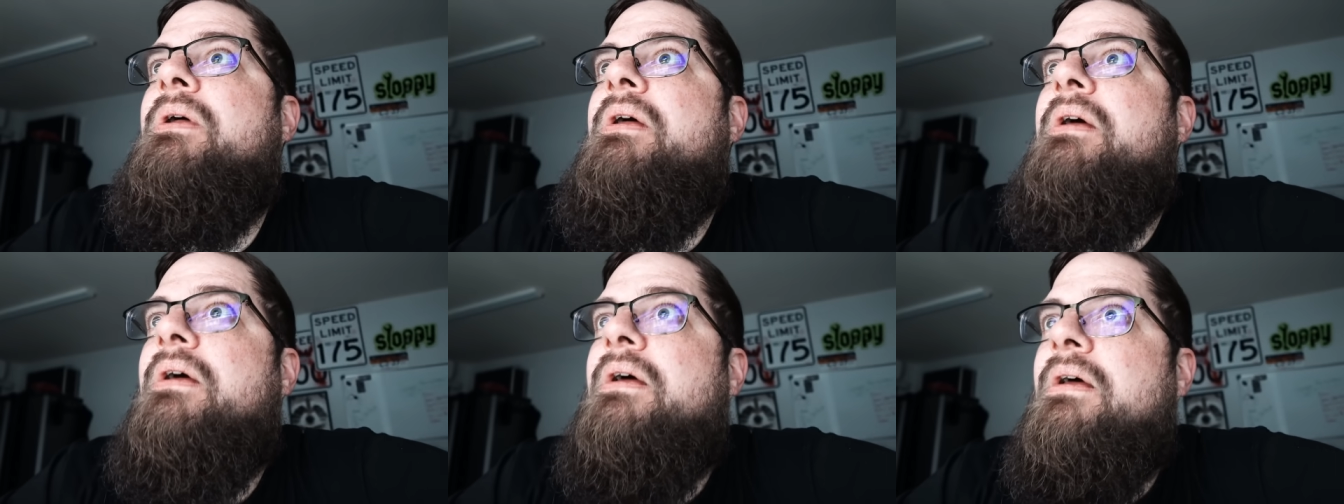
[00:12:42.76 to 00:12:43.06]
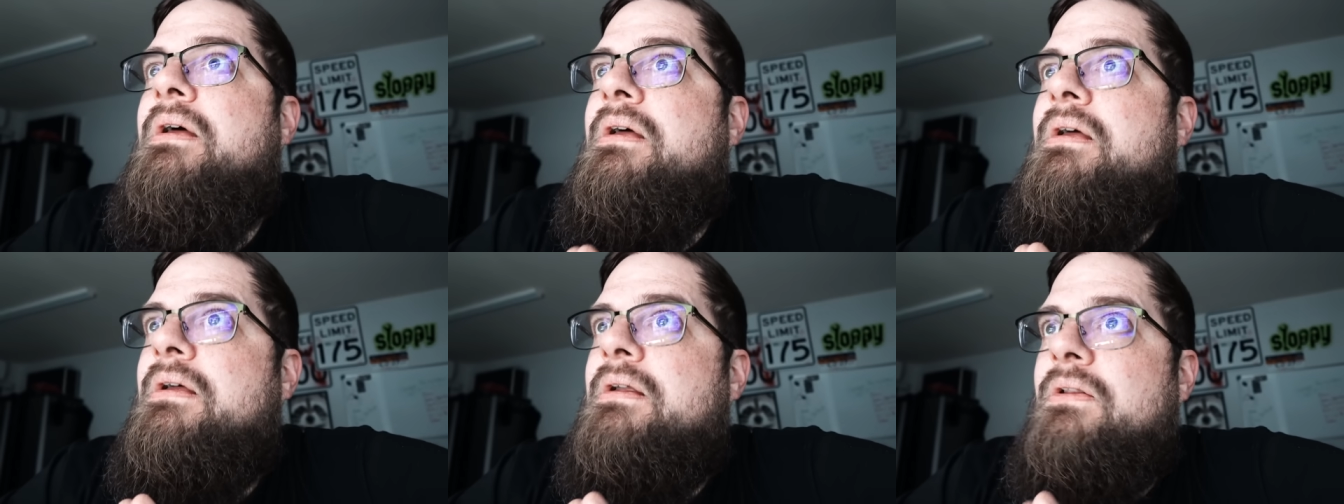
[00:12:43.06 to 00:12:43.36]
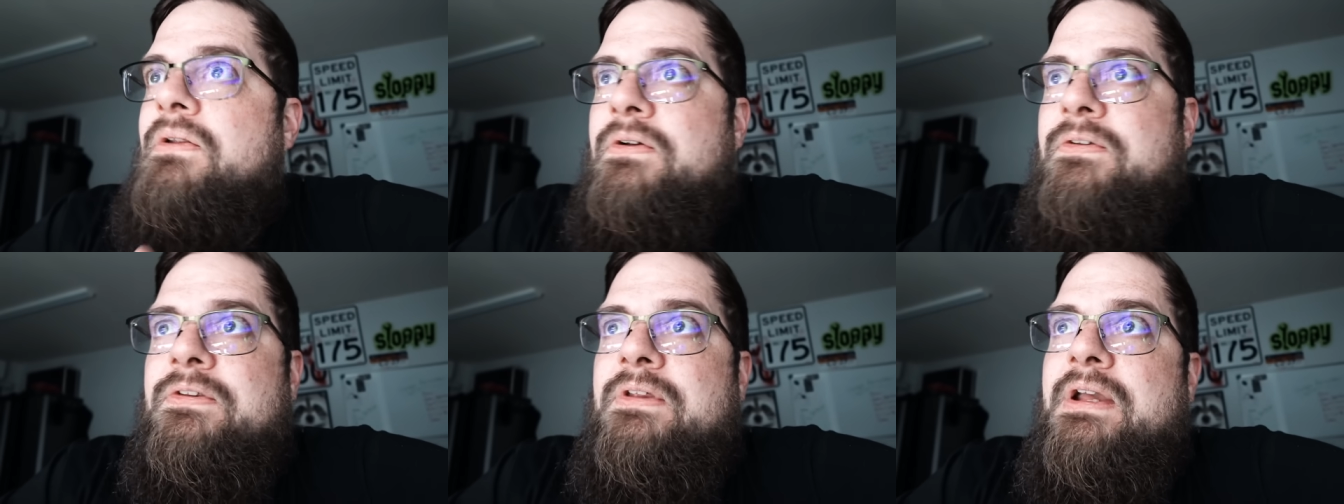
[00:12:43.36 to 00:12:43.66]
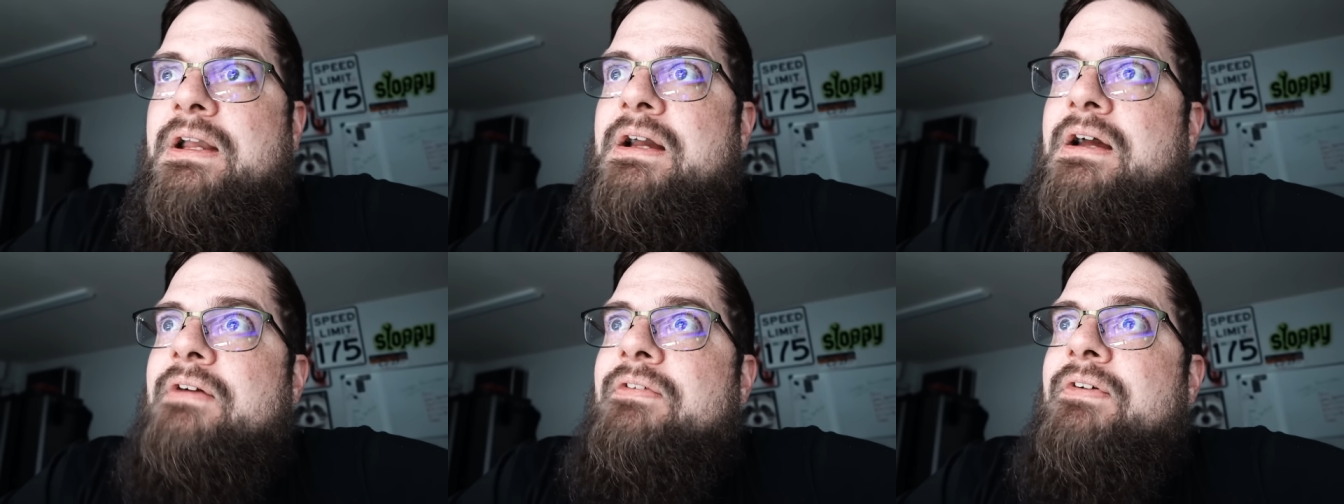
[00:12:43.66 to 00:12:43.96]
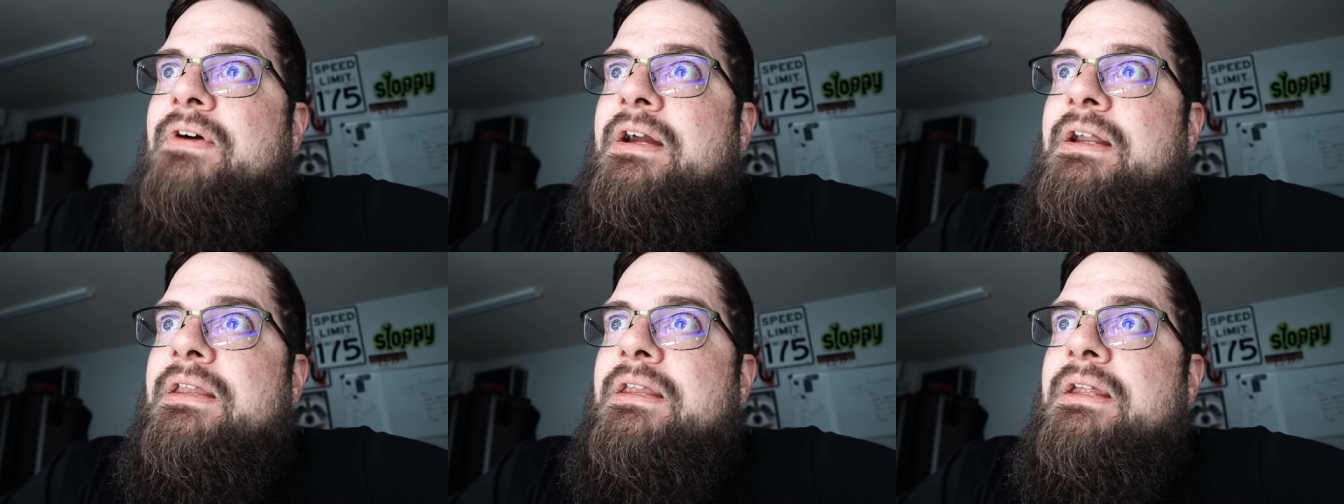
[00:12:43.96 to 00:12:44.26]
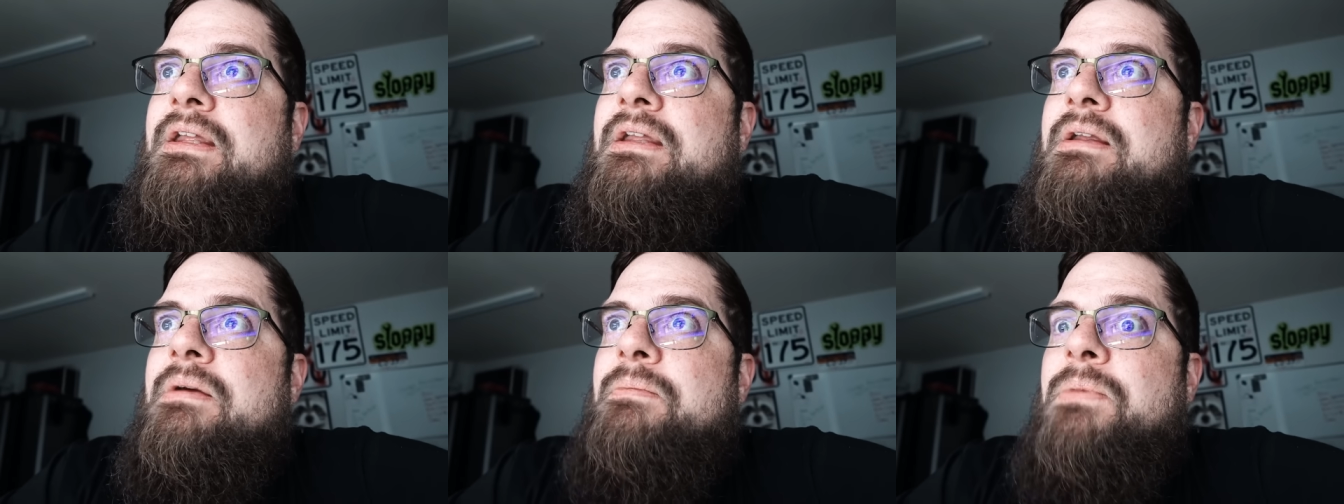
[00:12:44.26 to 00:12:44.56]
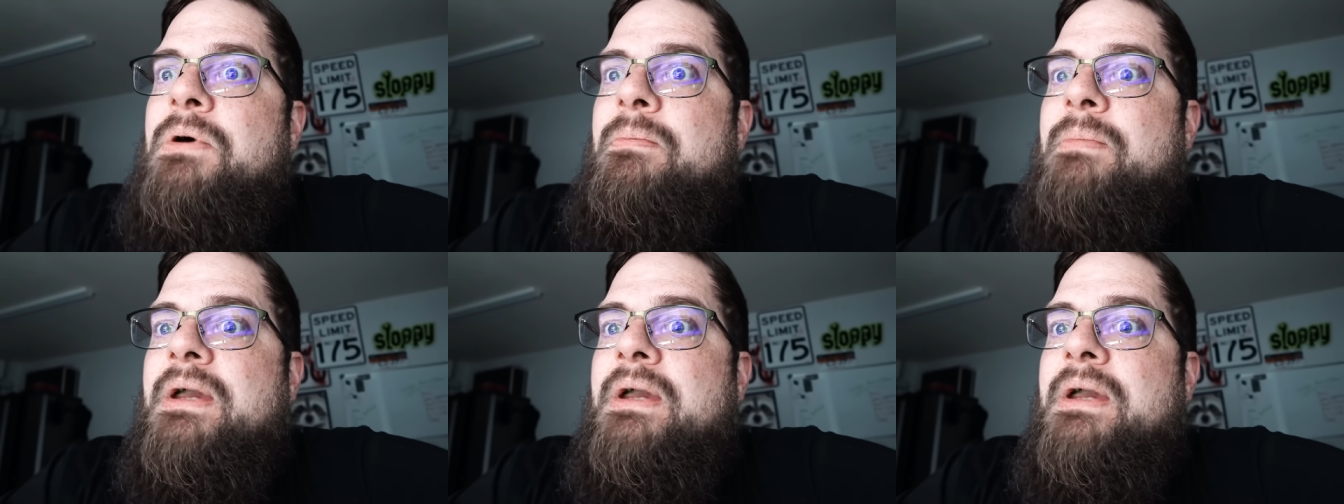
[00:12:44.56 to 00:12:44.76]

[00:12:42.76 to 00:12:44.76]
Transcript: It looks like I finally put